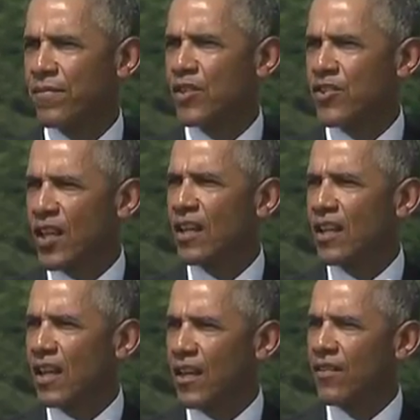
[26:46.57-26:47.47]
the son
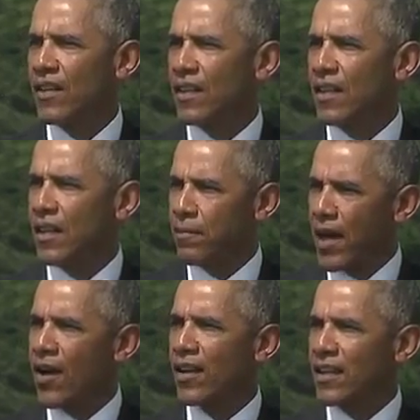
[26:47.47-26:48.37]
of an
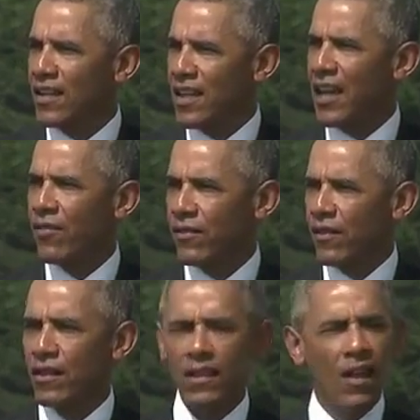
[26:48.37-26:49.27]
American
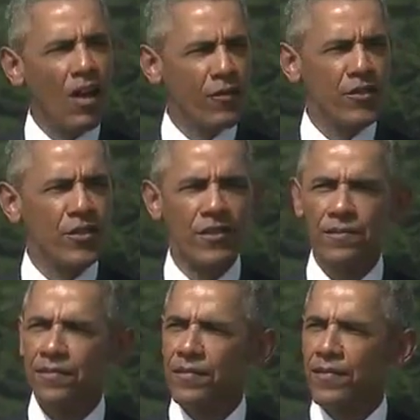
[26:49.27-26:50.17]
naval officer
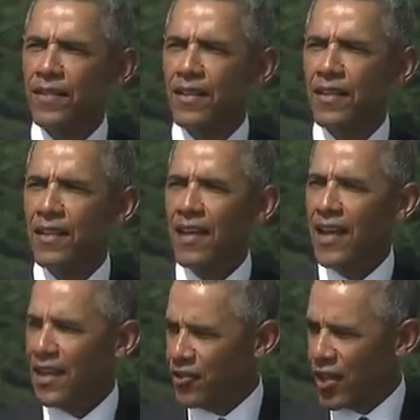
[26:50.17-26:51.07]

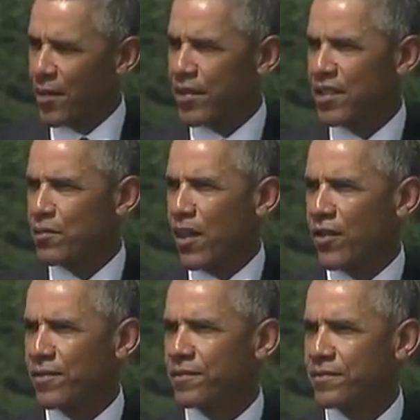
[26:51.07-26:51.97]
and a Japanese mother.